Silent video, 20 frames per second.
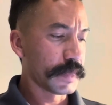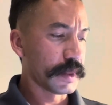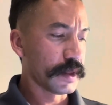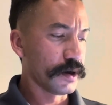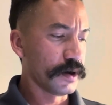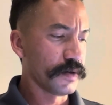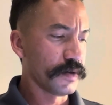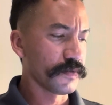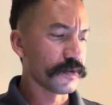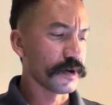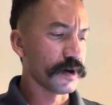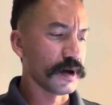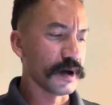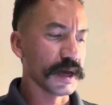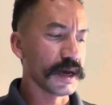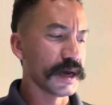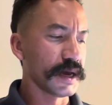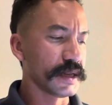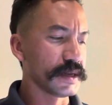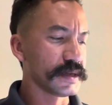Overall,
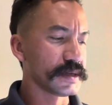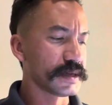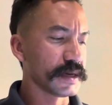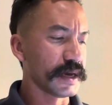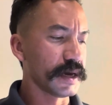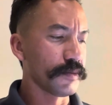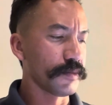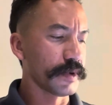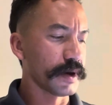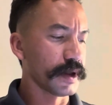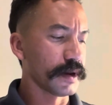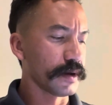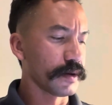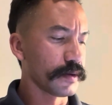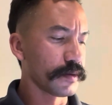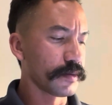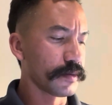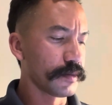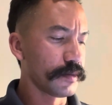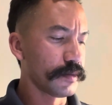I'd say it went
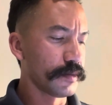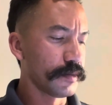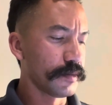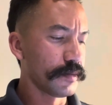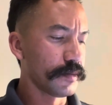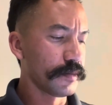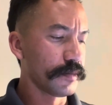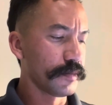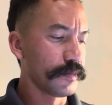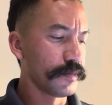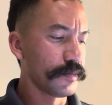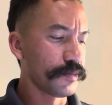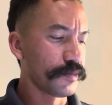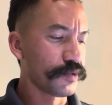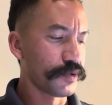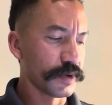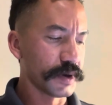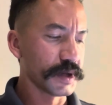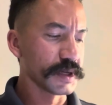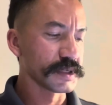
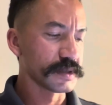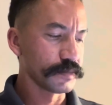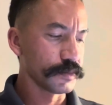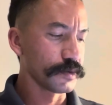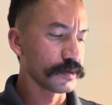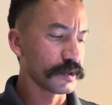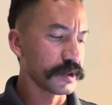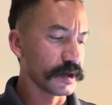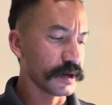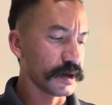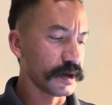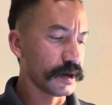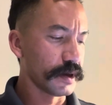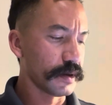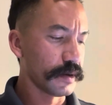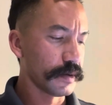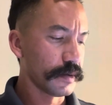pretty smoothly.